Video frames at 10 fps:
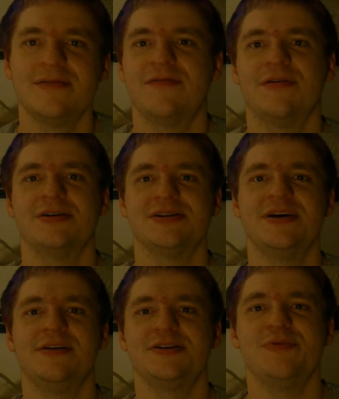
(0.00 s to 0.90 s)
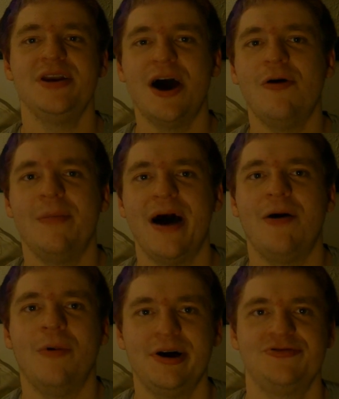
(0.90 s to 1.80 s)
For as little as we know
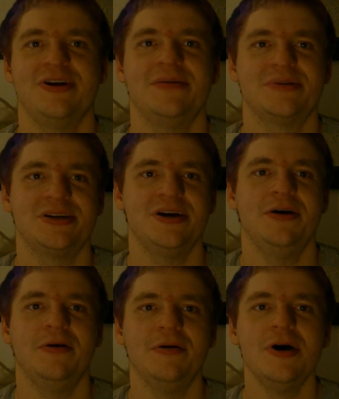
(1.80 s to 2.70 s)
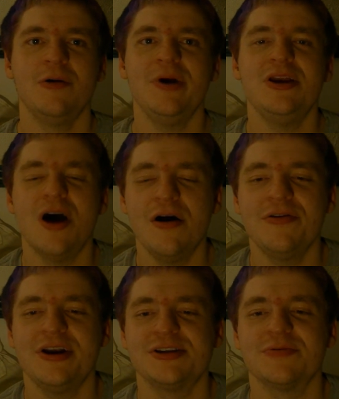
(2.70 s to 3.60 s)
about what dreams do, we know
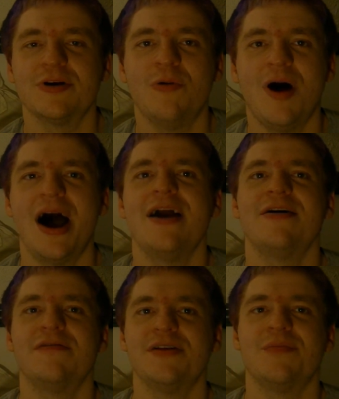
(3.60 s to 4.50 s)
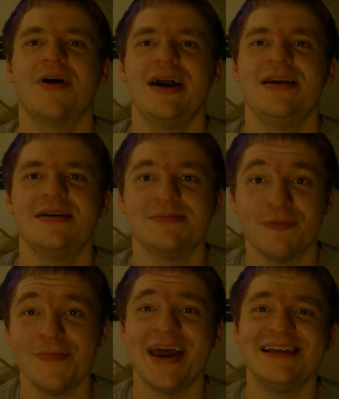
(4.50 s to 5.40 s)
that it's required for the brain to
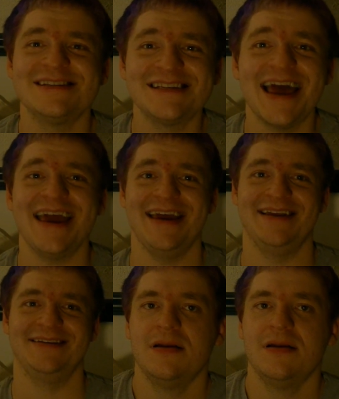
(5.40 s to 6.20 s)
remain sane.